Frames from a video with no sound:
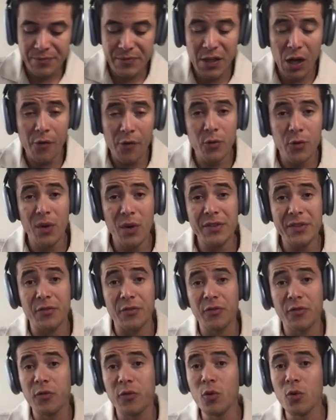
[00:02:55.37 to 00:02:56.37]
Now, if you want the
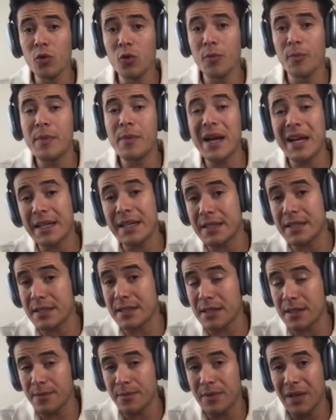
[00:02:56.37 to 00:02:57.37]
full
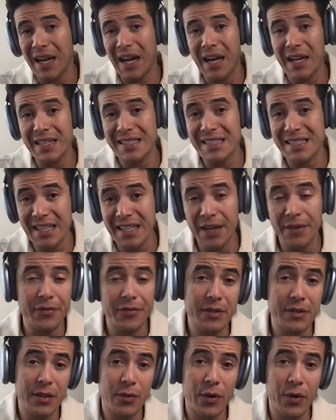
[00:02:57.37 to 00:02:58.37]
mechanism, I
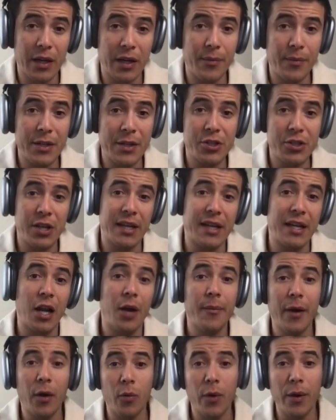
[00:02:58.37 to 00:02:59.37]
definitely recommend checking
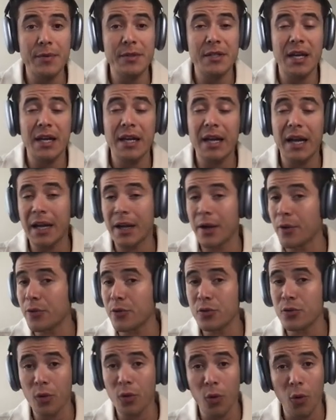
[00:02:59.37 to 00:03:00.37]
out my website. I go
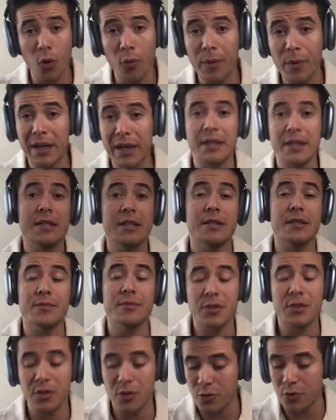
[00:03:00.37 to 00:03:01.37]
through the whole
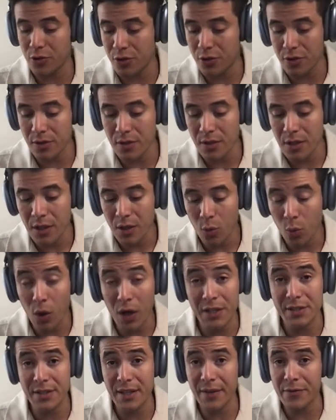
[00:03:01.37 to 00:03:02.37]
mechanism, so you should
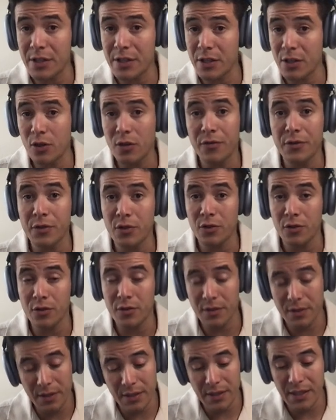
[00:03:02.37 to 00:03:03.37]
watch video if
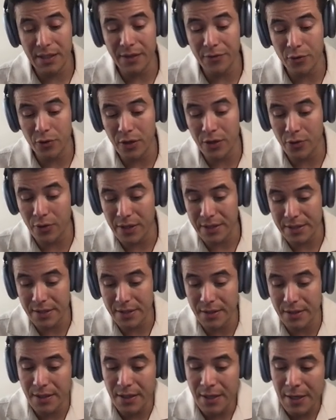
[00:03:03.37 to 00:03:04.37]
you're
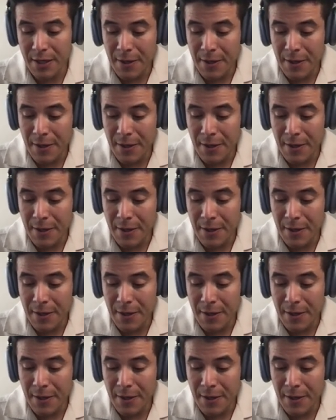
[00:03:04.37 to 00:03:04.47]
interested.